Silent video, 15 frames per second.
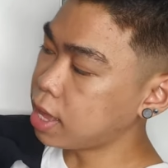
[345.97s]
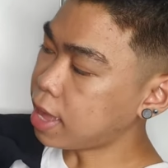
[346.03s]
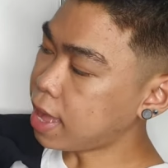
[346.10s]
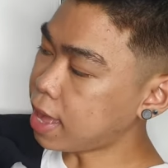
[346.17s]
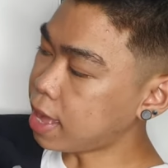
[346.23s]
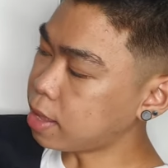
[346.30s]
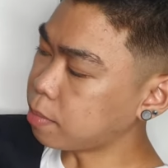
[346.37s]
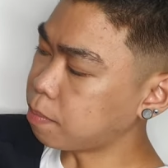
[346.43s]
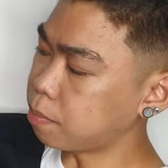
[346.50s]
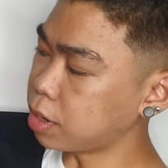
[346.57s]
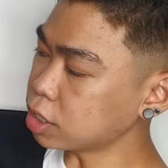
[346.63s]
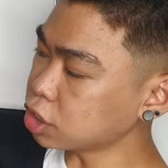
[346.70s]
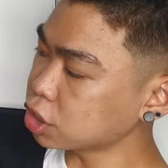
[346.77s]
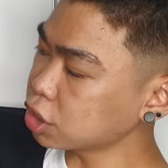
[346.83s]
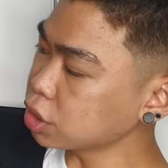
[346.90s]
and
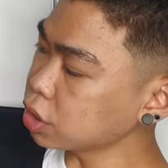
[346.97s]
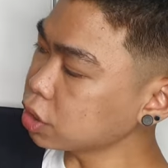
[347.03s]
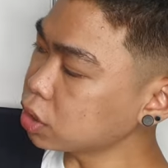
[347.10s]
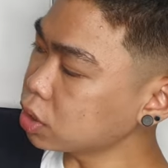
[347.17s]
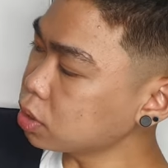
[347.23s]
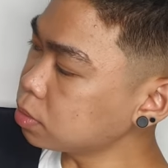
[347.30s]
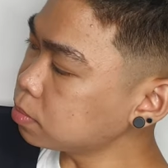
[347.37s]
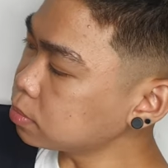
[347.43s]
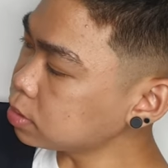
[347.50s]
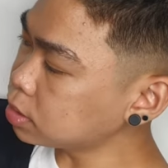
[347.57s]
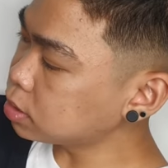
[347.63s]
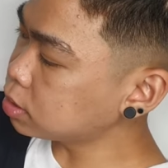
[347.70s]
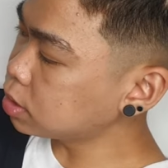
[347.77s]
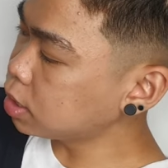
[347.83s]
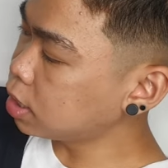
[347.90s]
mushrooms,
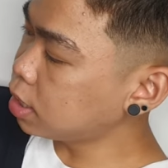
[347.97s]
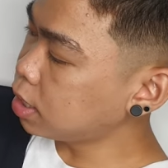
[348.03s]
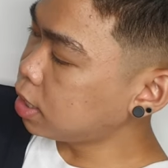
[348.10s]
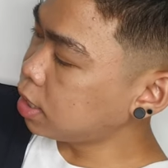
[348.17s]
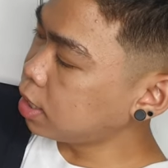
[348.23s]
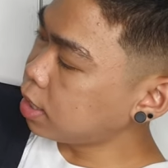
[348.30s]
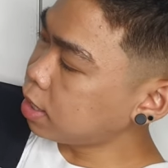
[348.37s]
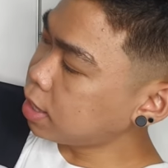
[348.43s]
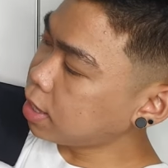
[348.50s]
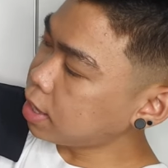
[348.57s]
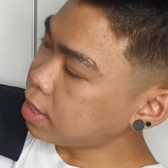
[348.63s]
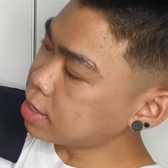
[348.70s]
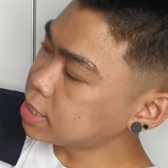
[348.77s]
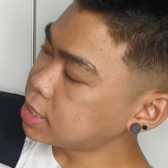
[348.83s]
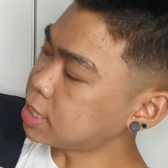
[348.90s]

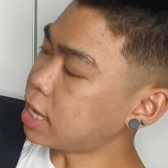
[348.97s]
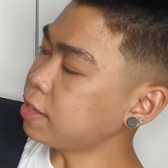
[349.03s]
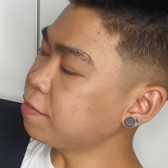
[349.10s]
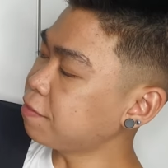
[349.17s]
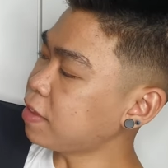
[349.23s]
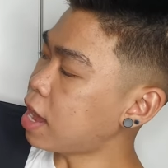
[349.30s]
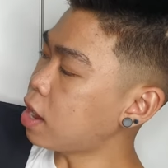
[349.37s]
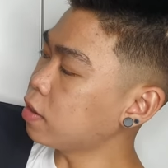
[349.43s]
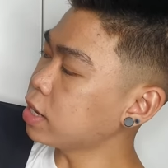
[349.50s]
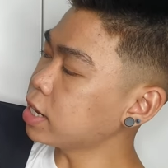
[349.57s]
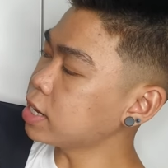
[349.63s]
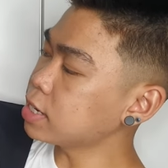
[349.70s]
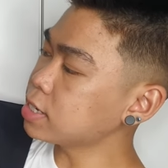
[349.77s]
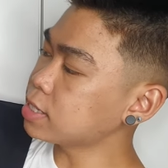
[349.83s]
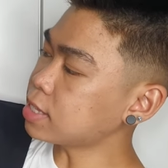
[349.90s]

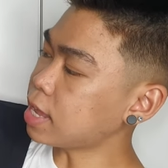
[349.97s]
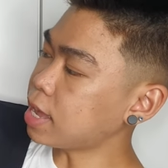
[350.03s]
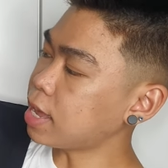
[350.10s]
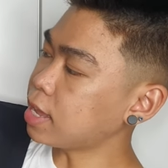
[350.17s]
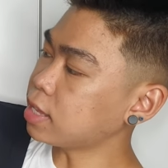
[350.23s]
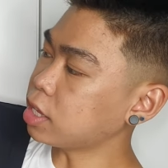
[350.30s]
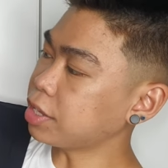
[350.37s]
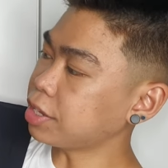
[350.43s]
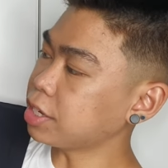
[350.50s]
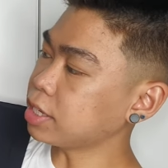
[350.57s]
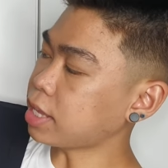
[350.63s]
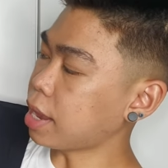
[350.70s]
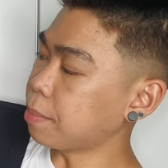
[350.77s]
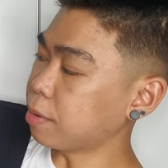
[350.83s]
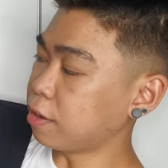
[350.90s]
sunflowers, and
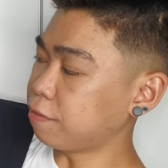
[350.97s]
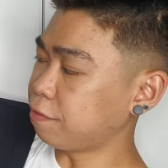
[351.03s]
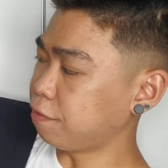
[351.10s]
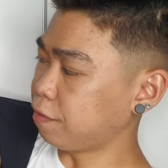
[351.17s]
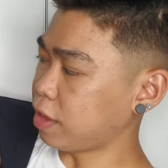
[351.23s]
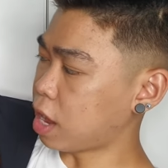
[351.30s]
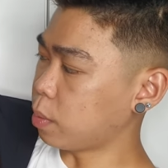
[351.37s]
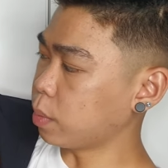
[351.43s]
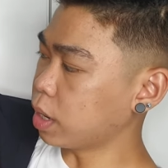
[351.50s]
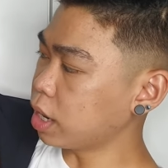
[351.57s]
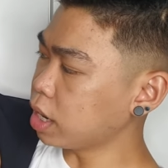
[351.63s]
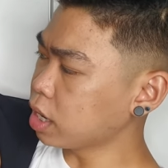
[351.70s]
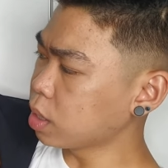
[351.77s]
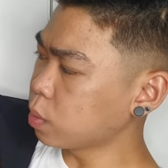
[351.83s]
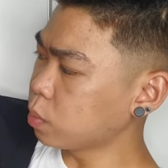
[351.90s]
another type of flower.